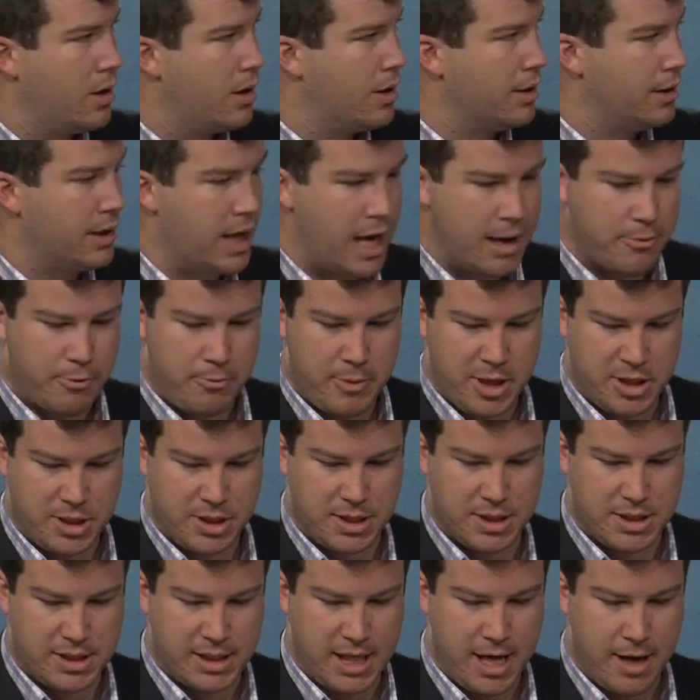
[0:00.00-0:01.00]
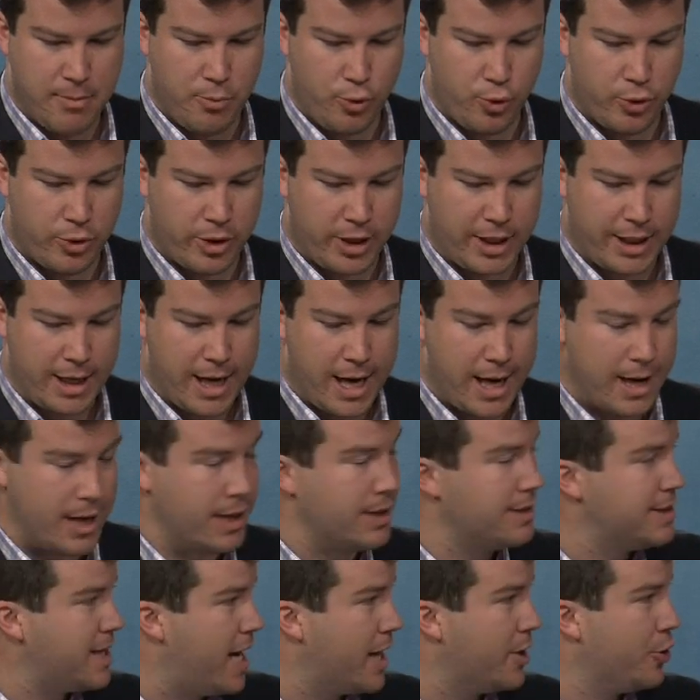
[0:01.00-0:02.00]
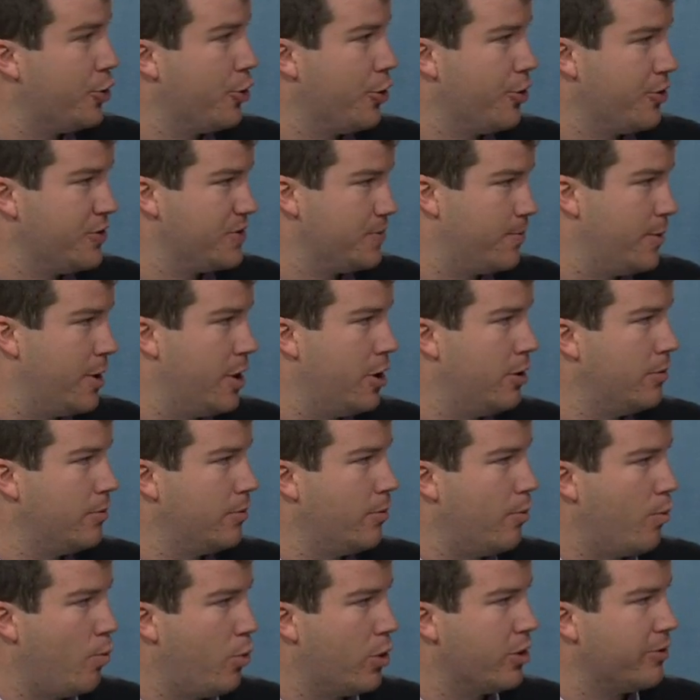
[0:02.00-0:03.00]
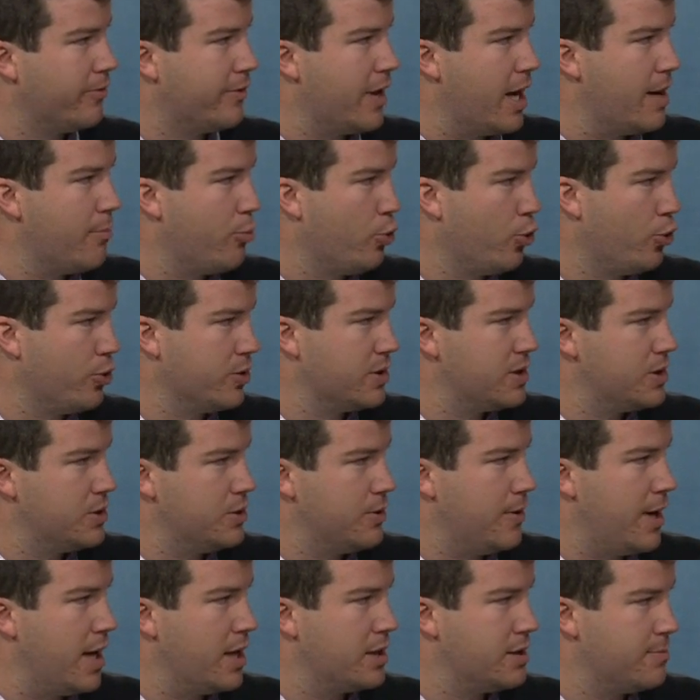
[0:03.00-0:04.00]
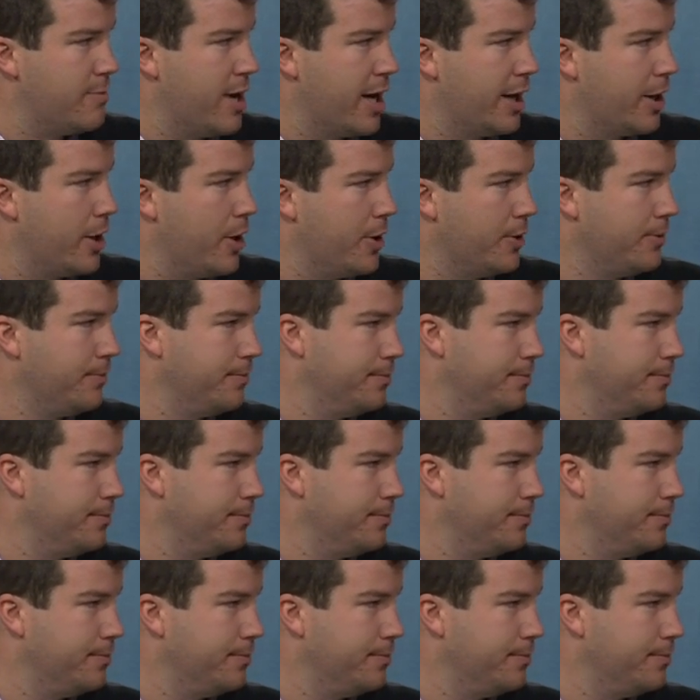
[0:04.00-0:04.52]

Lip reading: Lahn, we mentioned Sandbrook, Danaher as well. What have they brought to Mango?